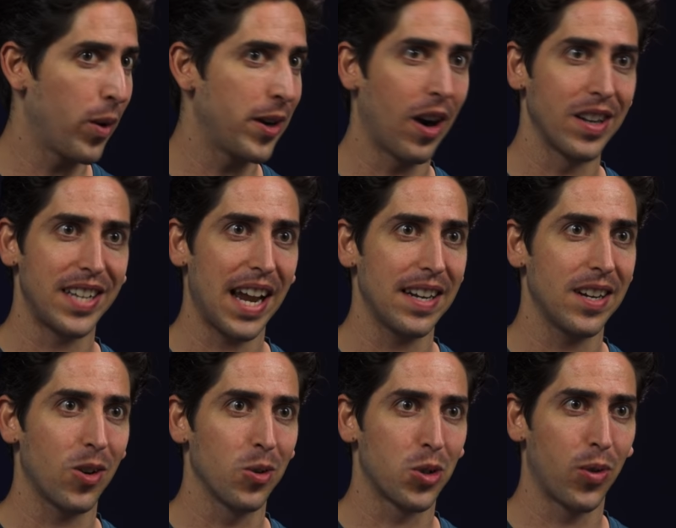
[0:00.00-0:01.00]
when you're on
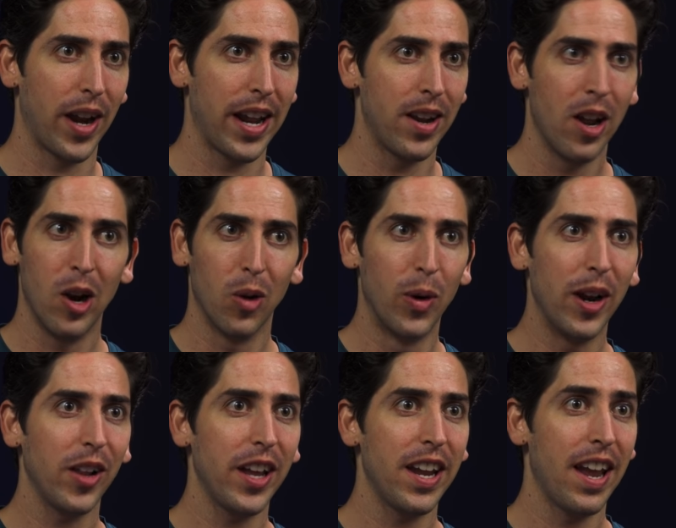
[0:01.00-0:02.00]
technical terrain,
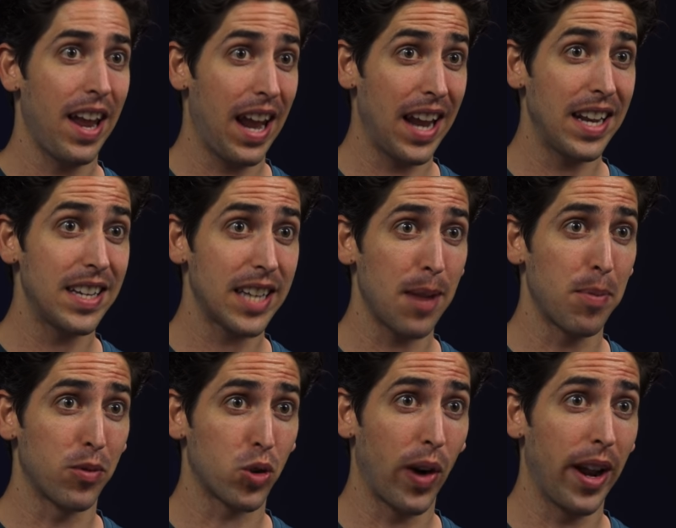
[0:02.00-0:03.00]
really any type
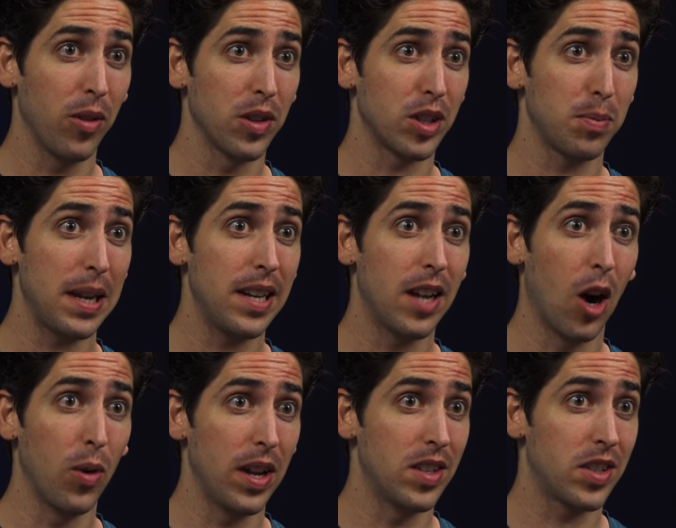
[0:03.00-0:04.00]
of trail, the
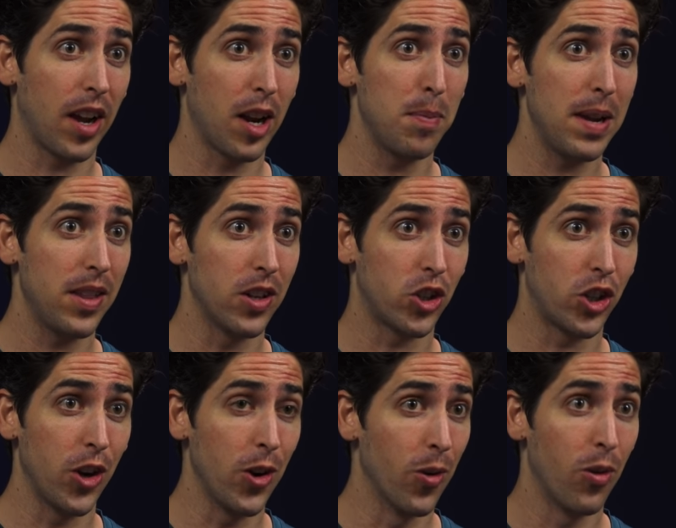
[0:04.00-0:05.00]
Speedgoat is gonna be the
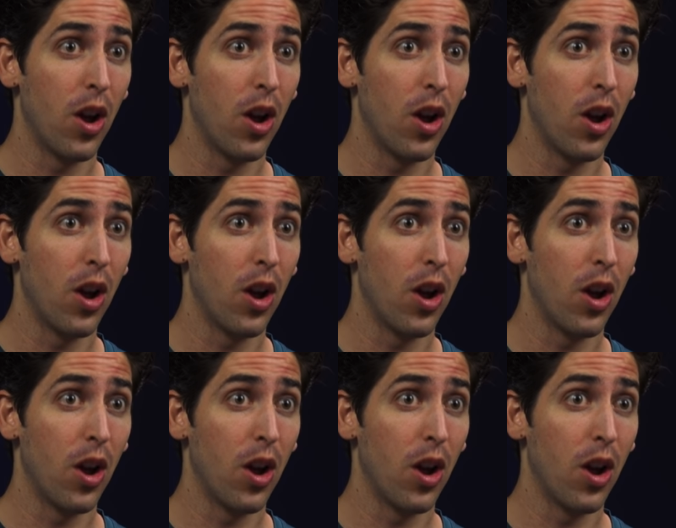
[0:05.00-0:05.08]
shoe.